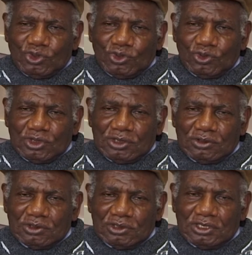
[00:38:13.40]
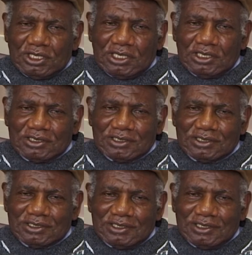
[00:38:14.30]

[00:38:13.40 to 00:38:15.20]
during those days,